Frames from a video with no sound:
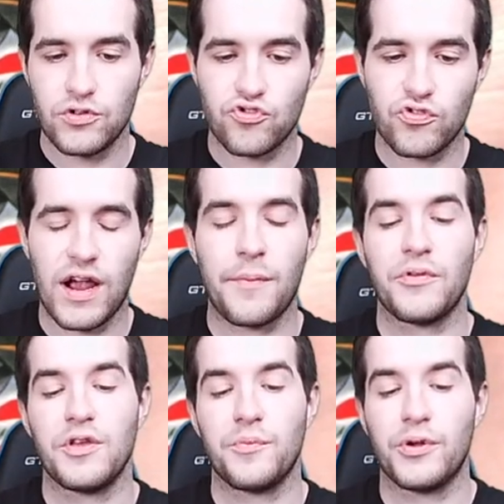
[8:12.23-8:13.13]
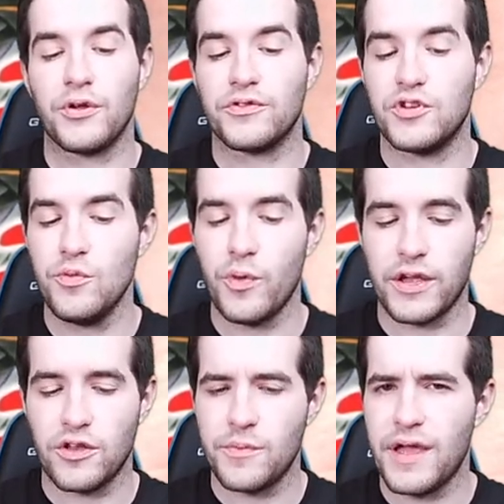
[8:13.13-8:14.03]
Trap of the Imperial Tomb.
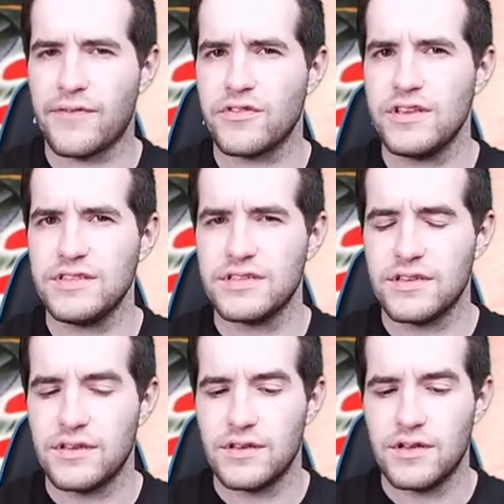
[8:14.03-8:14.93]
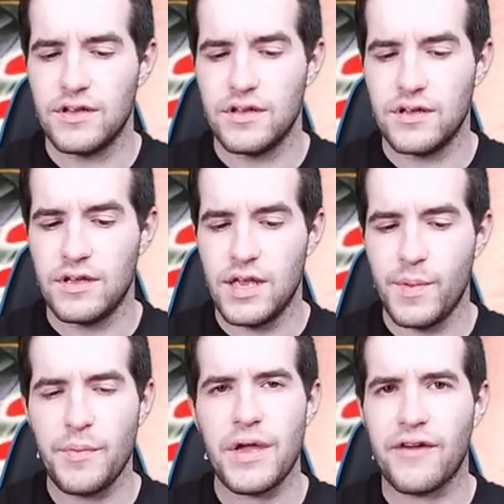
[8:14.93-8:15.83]
Wait, could it be after this?
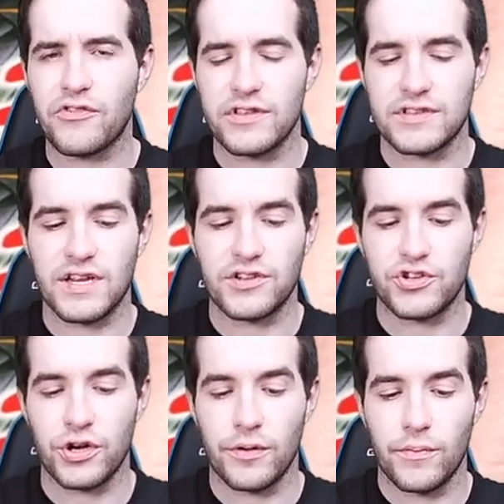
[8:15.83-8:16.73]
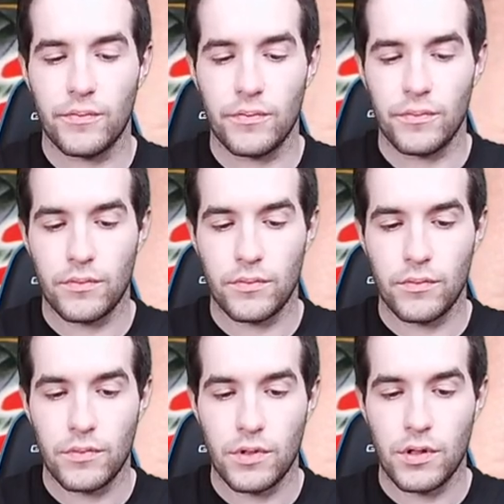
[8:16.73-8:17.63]
Might be after this. Not sure.
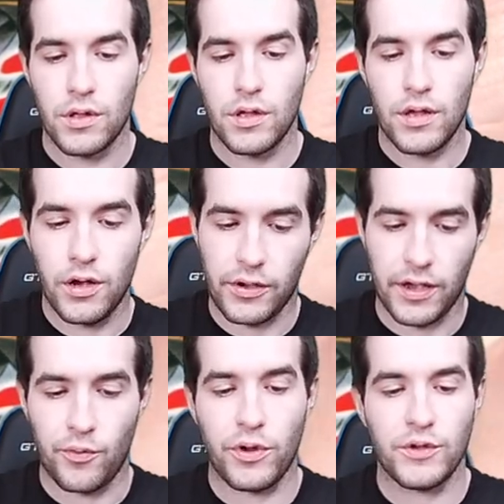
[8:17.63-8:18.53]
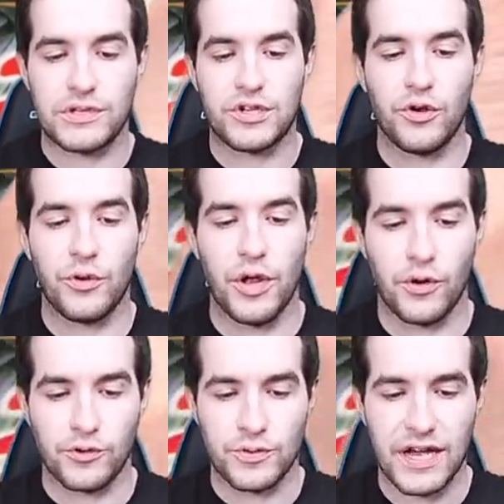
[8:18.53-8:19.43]
Okay, we, we still don't
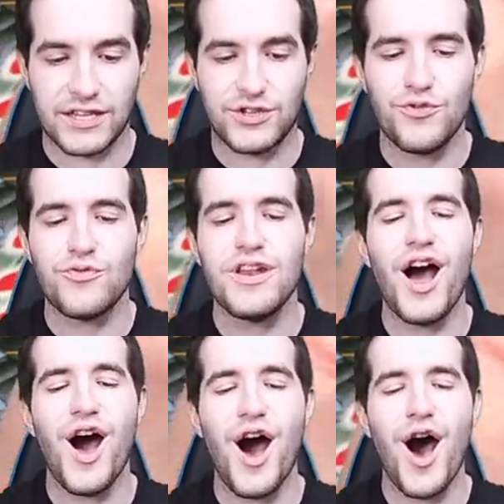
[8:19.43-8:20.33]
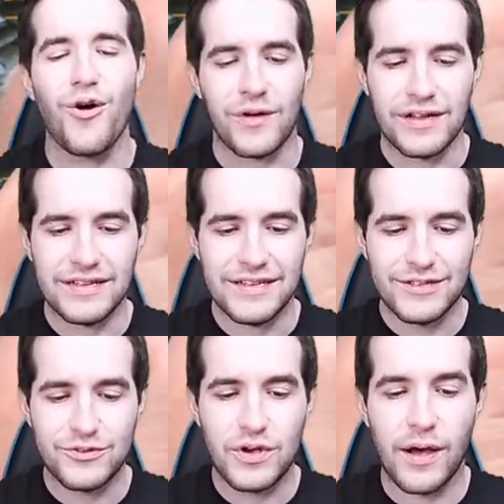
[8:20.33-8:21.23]
know because we got two. No!
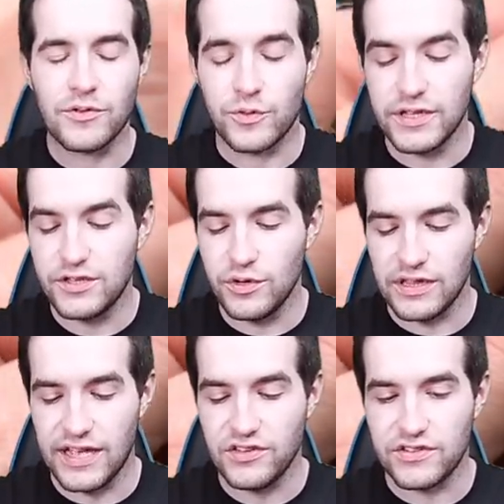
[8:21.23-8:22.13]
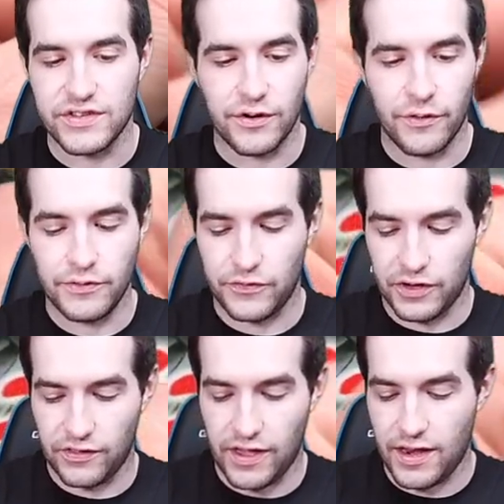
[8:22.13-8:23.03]
Two commons. Why'd send the legends in here? I always
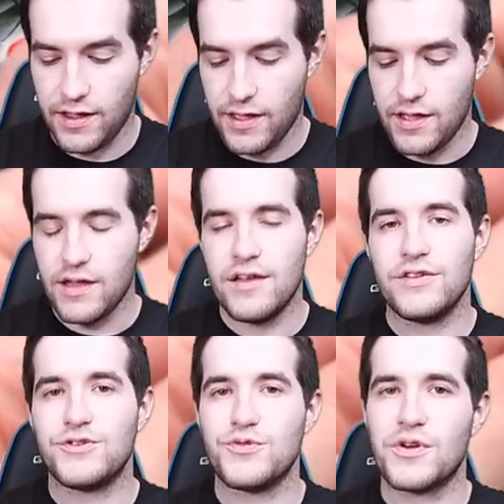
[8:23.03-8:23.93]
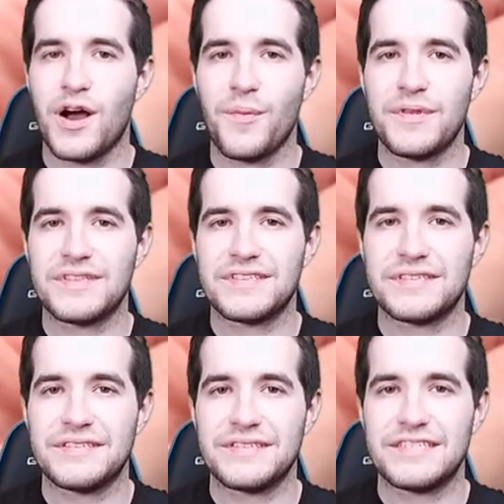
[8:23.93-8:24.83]
forget that. Two commons.
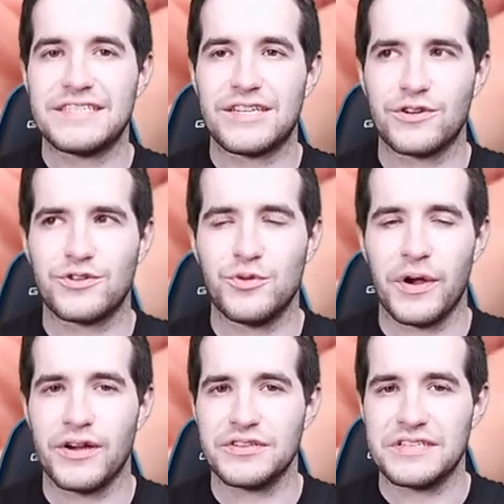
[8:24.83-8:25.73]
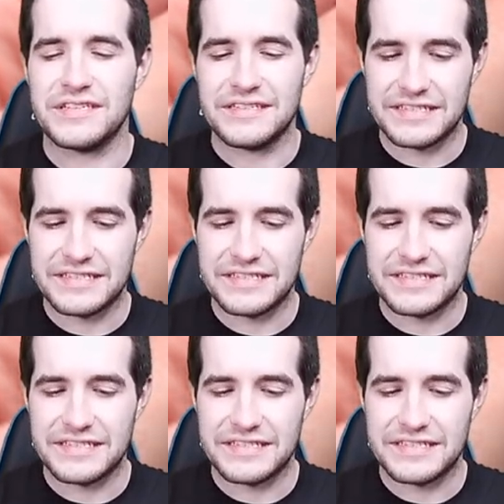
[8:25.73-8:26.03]
Or two rares.